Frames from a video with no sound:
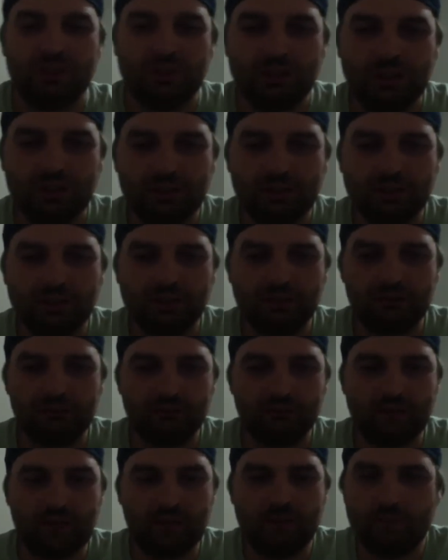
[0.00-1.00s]
Other
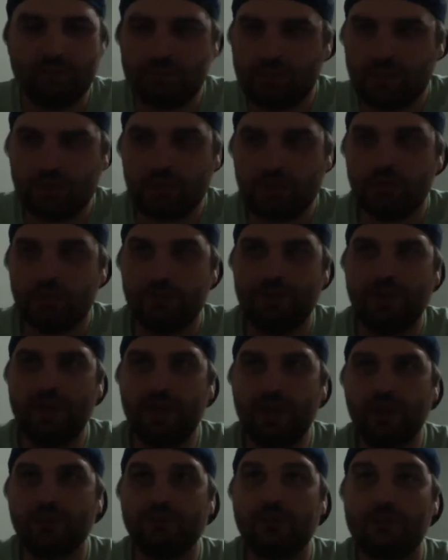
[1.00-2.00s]
than
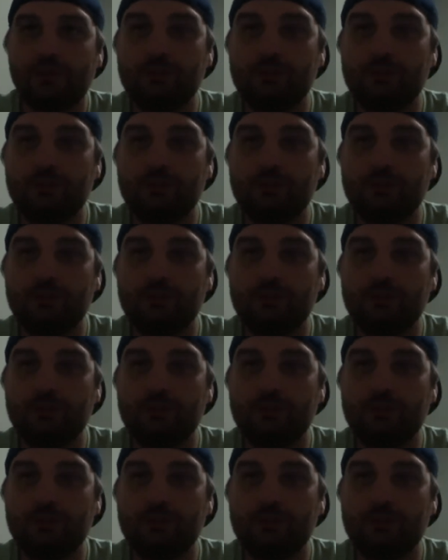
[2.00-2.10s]
that,